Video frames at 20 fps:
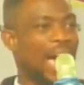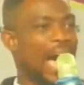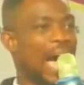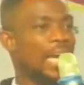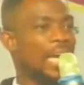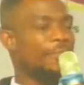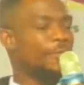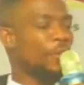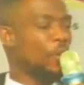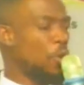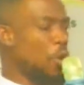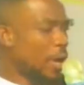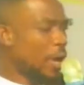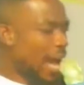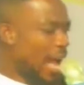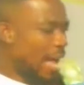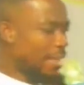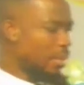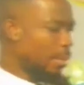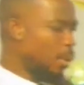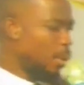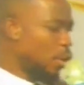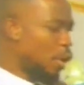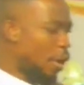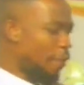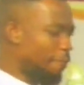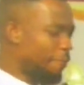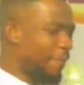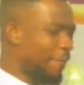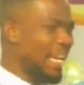And if you look at the book
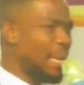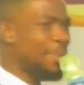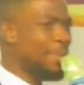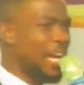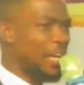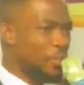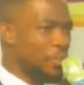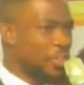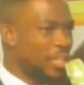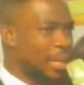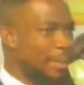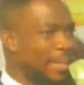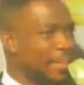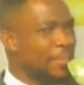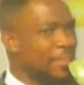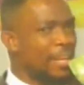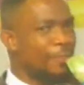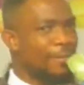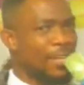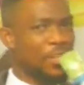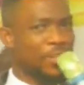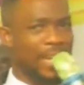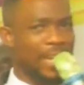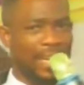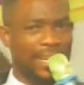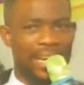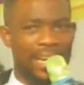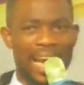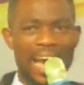of Philippians, chapter 3, verse 10,